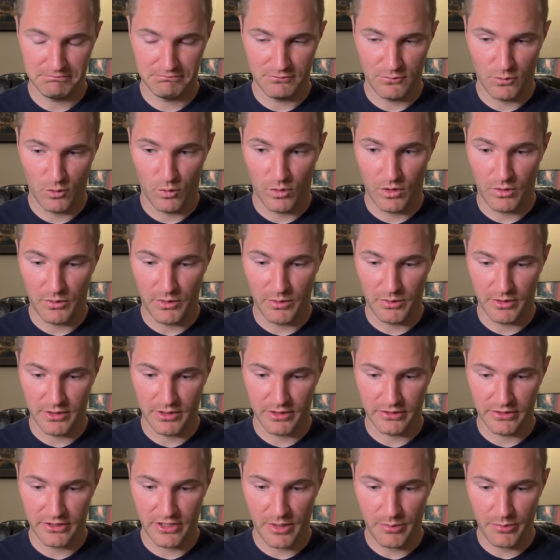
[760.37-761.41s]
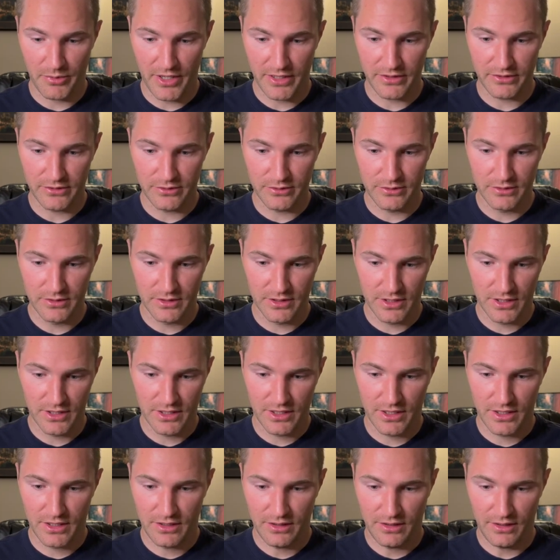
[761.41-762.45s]
what we want to clean up, that dude.
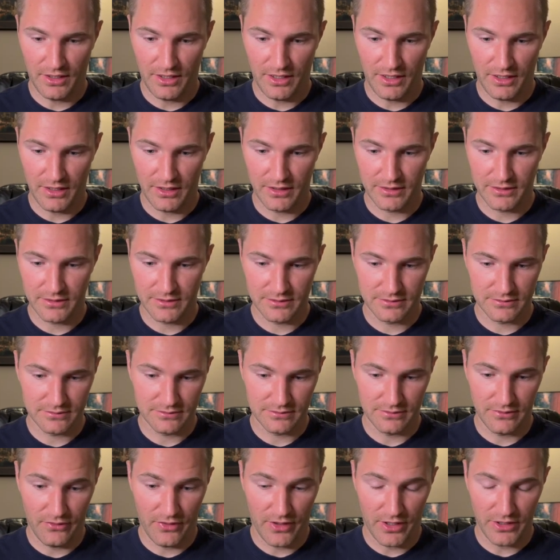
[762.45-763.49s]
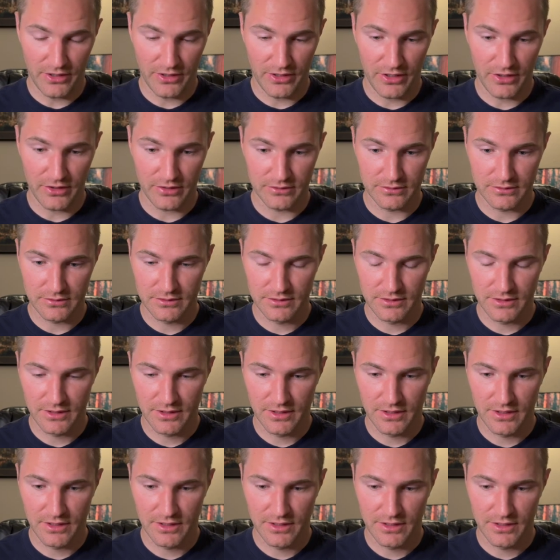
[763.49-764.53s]
And there you go.
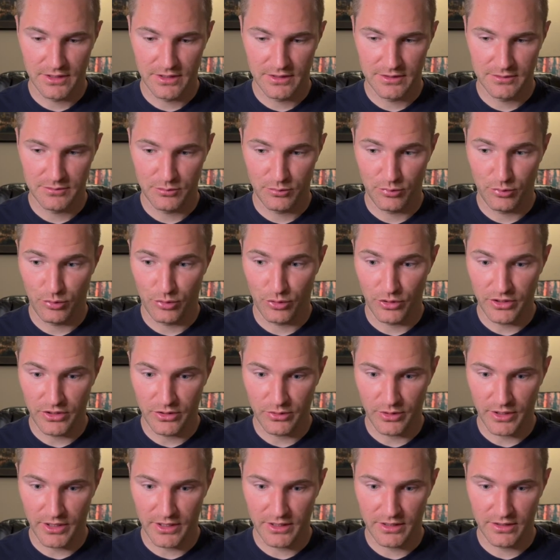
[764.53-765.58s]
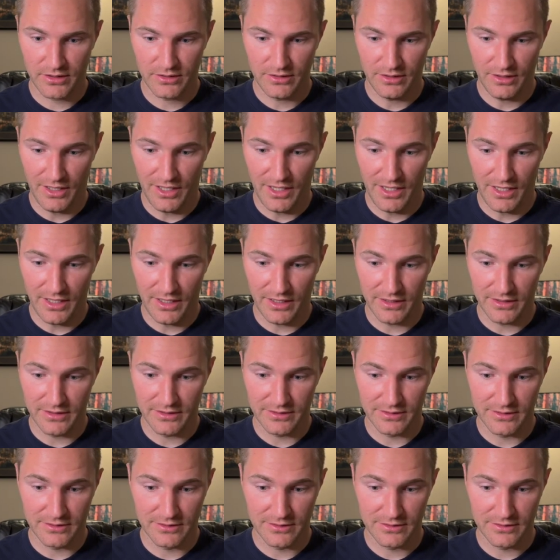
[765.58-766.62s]
Pretty quick,
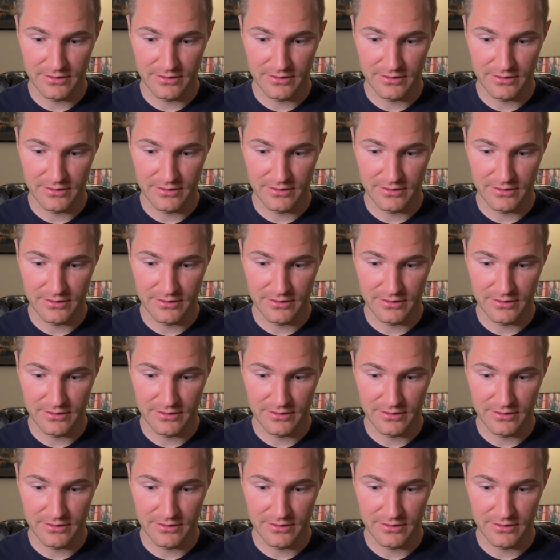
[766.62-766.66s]
and